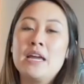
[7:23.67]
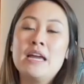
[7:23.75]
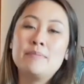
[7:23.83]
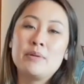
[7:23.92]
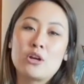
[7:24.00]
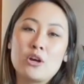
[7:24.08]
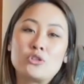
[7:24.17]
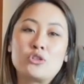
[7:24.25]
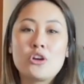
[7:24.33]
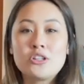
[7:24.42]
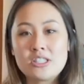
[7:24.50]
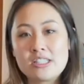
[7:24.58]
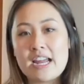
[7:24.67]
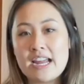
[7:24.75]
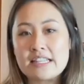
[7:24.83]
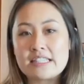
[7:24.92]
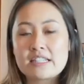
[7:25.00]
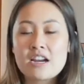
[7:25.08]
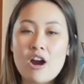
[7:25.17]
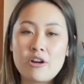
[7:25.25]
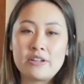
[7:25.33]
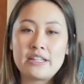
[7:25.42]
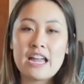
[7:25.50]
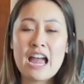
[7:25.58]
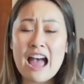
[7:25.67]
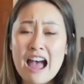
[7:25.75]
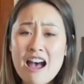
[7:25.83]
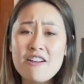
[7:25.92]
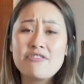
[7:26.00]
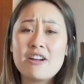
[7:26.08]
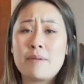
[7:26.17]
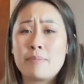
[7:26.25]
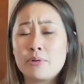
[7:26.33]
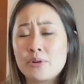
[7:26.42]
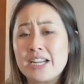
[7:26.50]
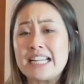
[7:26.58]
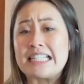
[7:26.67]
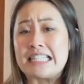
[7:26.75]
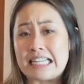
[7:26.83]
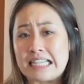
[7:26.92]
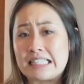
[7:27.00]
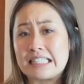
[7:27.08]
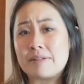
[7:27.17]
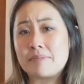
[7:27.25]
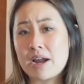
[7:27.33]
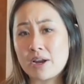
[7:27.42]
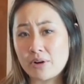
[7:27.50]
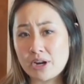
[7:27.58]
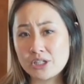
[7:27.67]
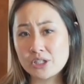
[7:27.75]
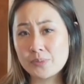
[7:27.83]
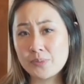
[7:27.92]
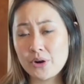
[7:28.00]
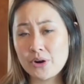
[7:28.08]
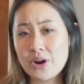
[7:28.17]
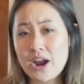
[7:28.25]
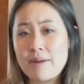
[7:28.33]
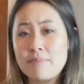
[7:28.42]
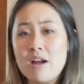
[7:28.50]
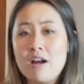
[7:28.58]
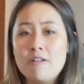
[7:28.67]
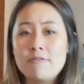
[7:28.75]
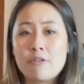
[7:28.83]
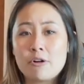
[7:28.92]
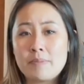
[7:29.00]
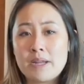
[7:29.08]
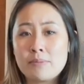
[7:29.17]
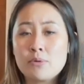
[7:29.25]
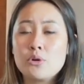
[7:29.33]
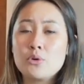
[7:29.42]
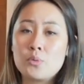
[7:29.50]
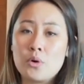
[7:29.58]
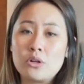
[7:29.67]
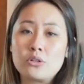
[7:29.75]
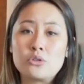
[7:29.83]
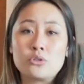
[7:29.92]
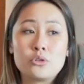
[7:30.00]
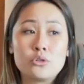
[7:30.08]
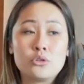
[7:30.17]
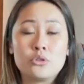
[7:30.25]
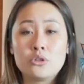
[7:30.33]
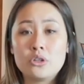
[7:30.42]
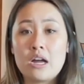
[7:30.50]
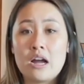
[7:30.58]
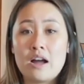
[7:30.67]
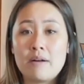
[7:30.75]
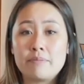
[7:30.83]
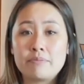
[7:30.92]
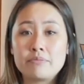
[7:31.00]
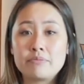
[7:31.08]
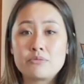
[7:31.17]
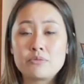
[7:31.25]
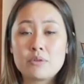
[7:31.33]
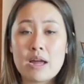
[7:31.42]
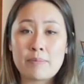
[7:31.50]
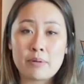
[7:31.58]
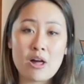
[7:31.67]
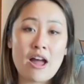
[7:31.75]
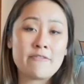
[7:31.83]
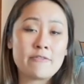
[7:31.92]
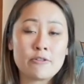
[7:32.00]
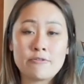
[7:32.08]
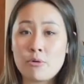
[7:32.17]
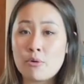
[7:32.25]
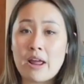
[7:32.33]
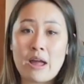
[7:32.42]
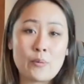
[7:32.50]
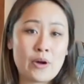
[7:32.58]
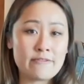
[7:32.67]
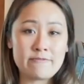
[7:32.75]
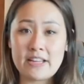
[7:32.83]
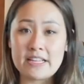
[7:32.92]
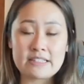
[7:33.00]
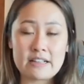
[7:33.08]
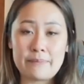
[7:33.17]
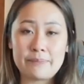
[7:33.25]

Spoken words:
Because those states currently have a pretty decent migration program for people who want to apply for the 491 visa.